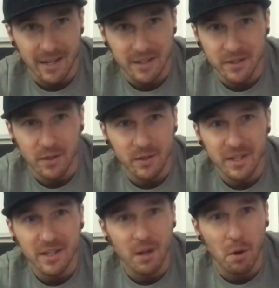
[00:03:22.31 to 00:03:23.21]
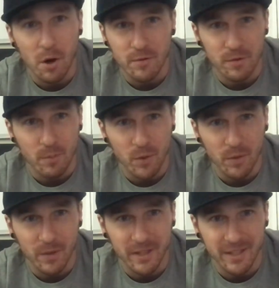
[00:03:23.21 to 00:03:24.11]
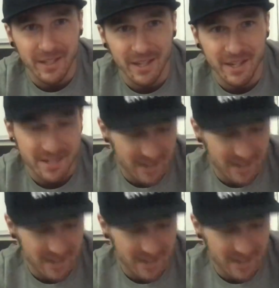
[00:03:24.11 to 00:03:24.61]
You don't need to go overboard with it. It's